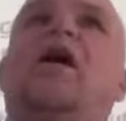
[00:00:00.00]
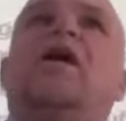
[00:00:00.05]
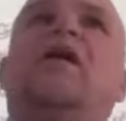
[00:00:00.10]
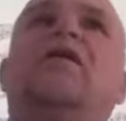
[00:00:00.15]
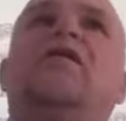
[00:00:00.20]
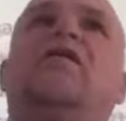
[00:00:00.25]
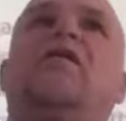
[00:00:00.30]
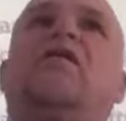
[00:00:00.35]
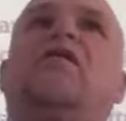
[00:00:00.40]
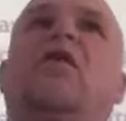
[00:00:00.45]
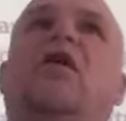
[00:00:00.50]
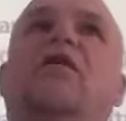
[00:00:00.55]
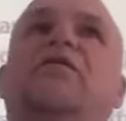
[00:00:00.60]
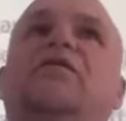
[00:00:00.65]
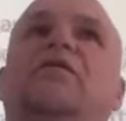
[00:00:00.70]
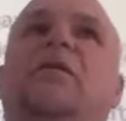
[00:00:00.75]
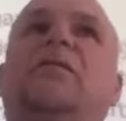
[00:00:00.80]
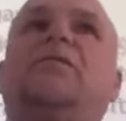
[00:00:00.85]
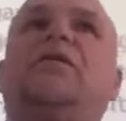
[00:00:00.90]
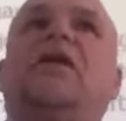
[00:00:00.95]
the
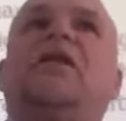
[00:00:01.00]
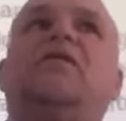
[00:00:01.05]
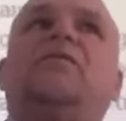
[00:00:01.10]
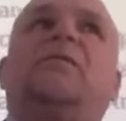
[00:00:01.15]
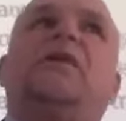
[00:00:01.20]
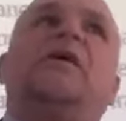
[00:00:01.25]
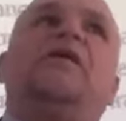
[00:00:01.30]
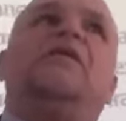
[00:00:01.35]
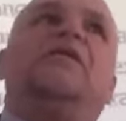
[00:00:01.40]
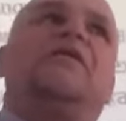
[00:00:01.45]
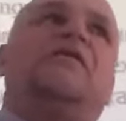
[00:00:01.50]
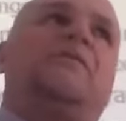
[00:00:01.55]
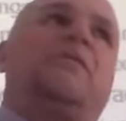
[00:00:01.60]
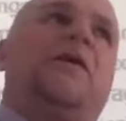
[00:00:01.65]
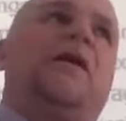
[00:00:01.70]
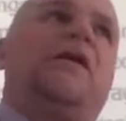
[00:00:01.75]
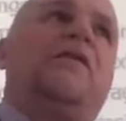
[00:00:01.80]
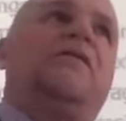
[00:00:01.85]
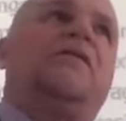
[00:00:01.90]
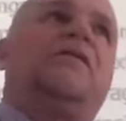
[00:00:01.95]
concept has been
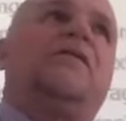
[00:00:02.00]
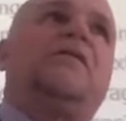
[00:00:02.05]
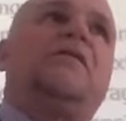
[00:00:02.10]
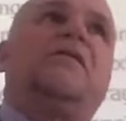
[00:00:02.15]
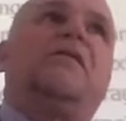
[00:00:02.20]
displaced